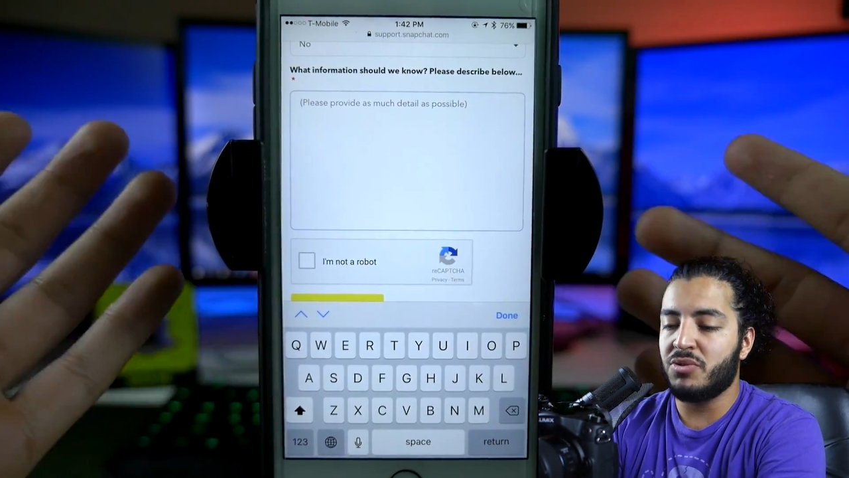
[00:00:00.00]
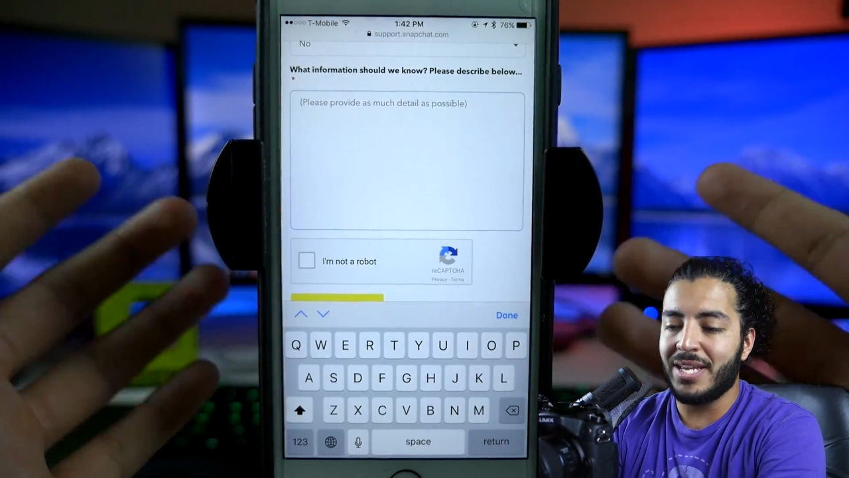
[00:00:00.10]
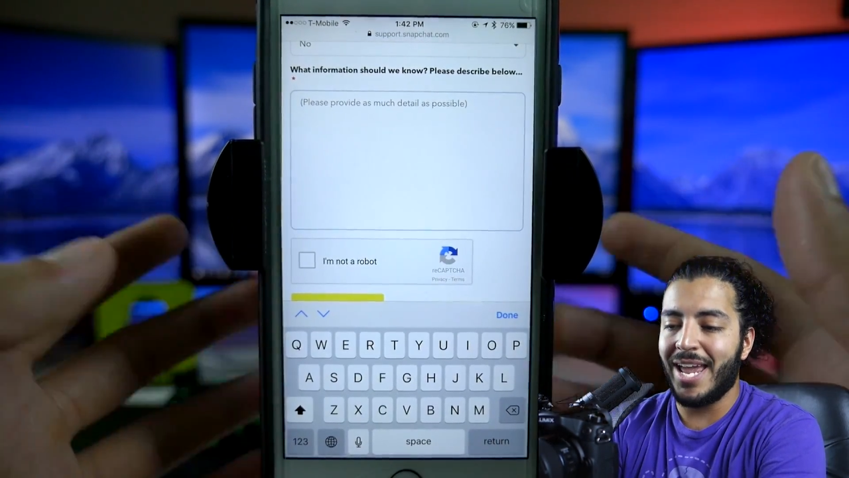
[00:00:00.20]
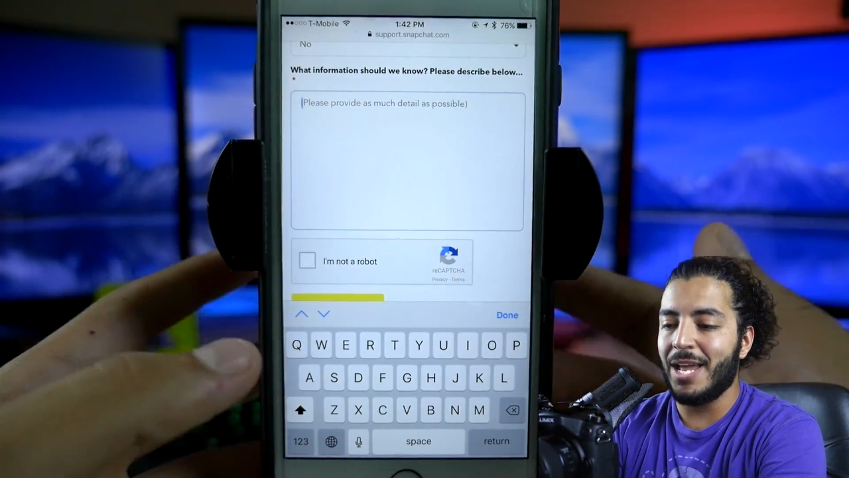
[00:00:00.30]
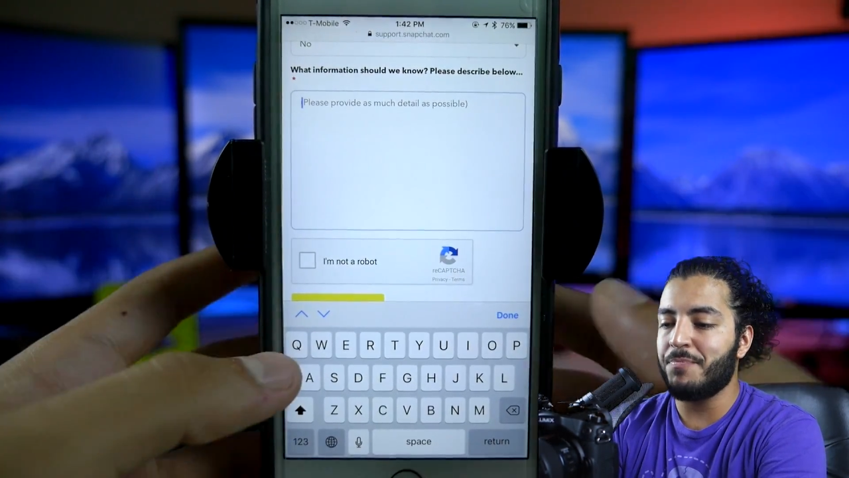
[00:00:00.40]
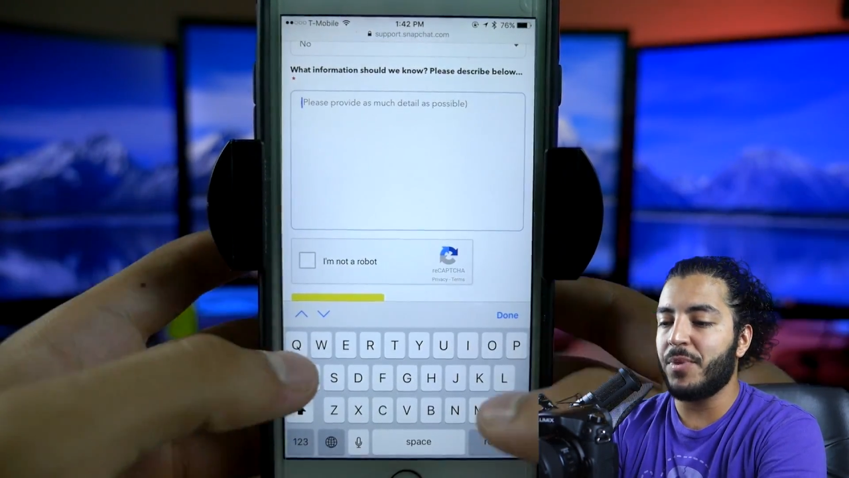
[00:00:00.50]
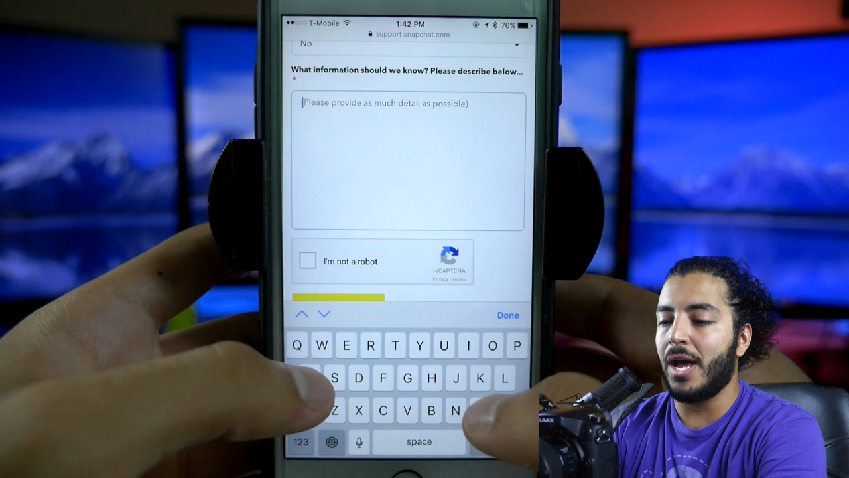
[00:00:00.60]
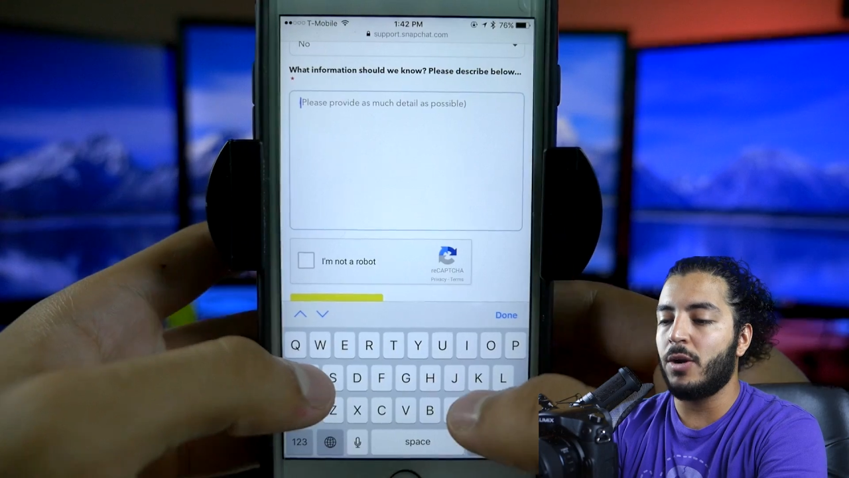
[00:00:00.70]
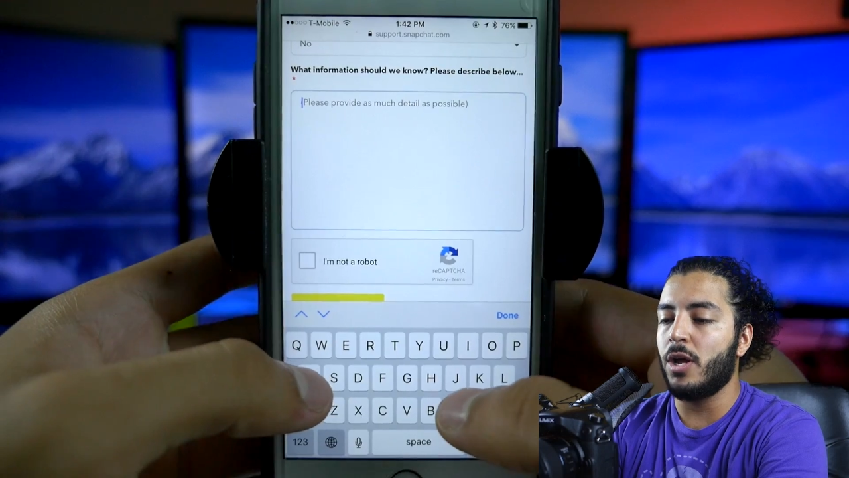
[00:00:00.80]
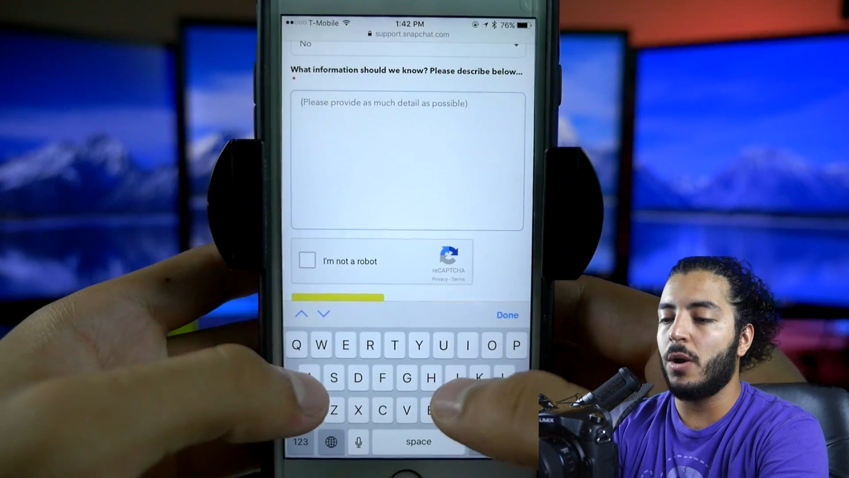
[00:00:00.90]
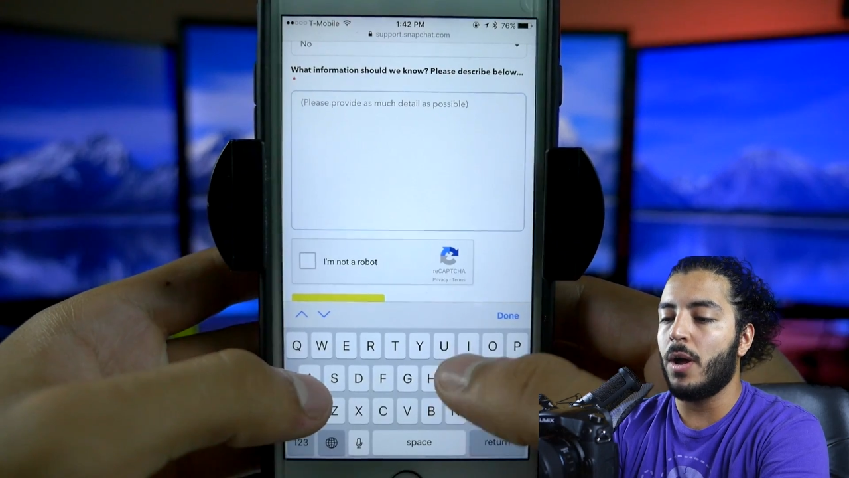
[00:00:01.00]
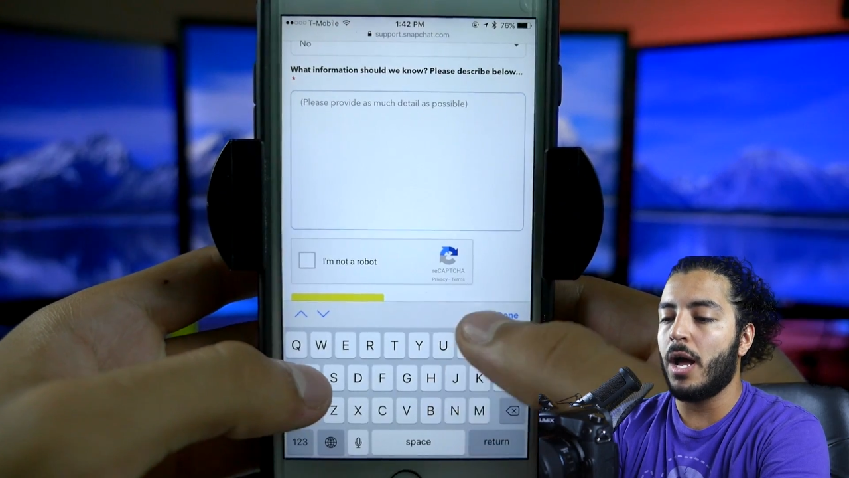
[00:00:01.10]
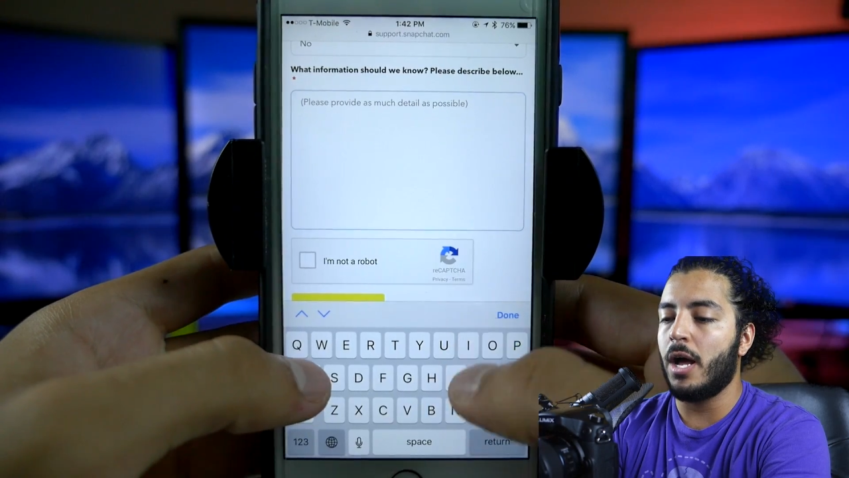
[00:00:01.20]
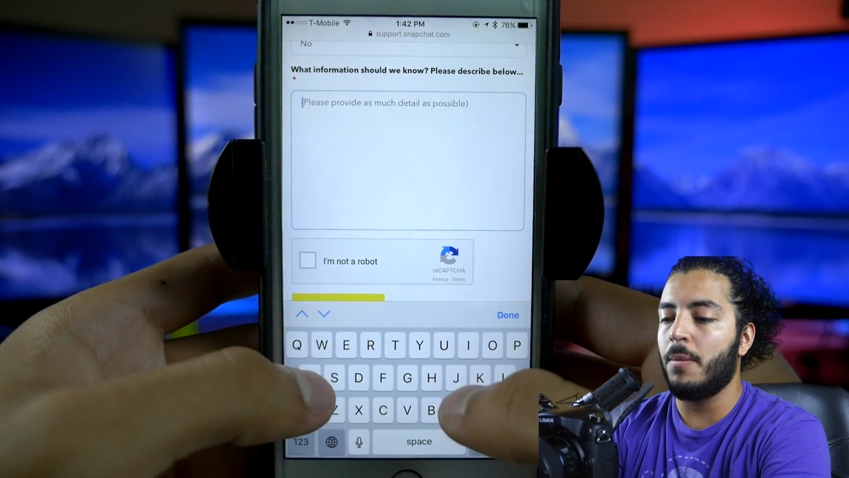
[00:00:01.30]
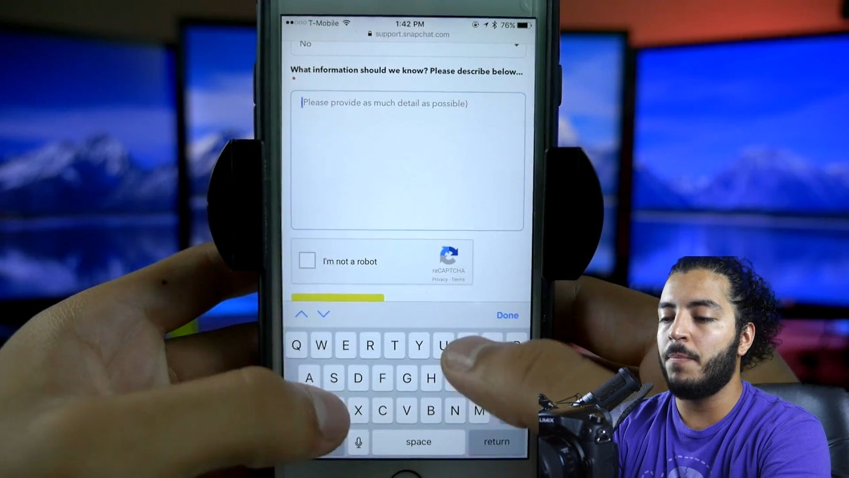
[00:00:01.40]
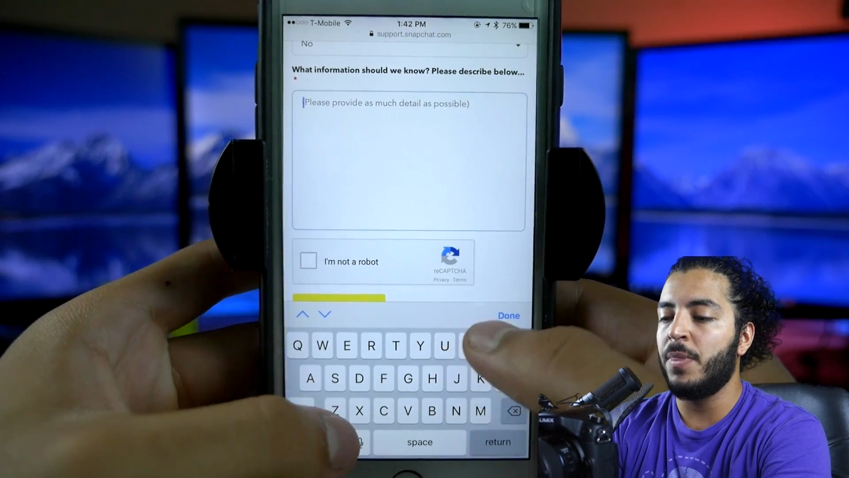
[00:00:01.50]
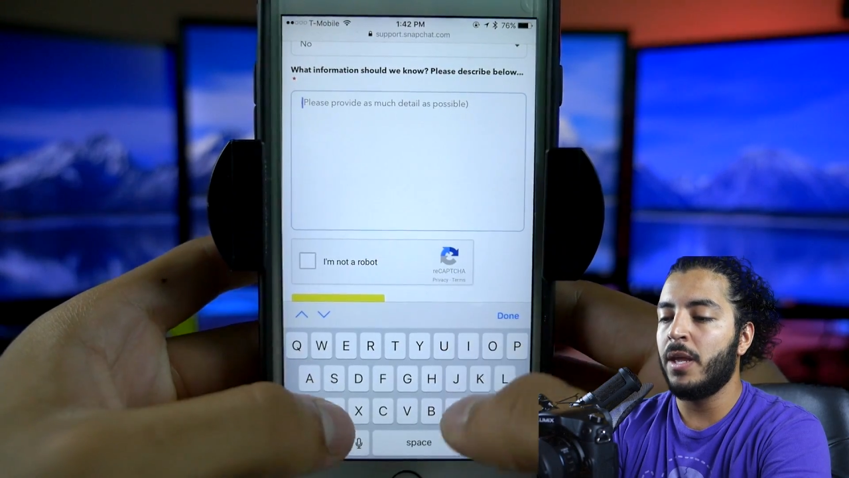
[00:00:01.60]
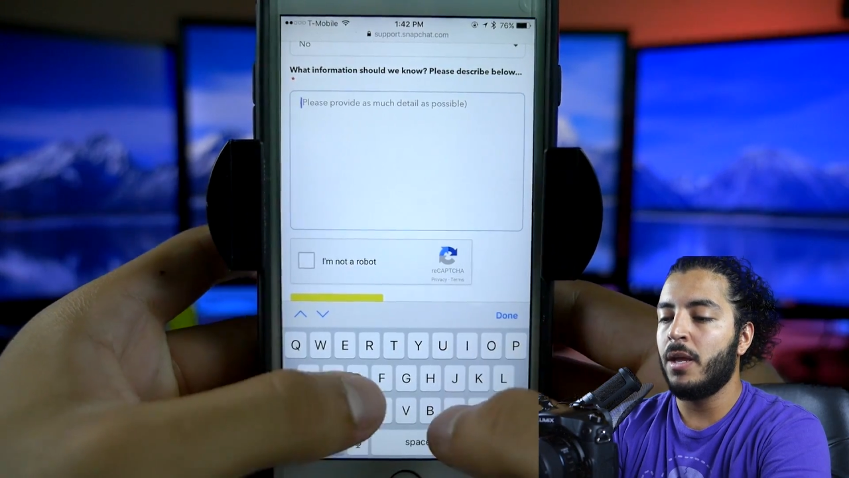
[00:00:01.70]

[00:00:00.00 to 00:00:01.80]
Say, I don't know,